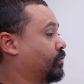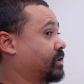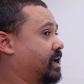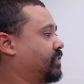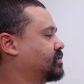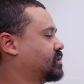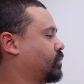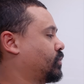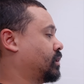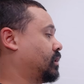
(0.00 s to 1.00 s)
on the other
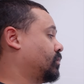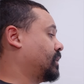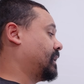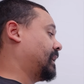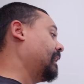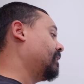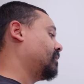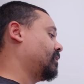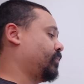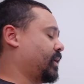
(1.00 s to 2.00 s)
side when you're looking
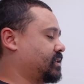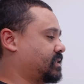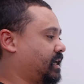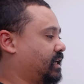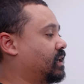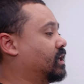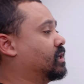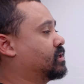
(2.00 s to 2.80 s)
into the PC.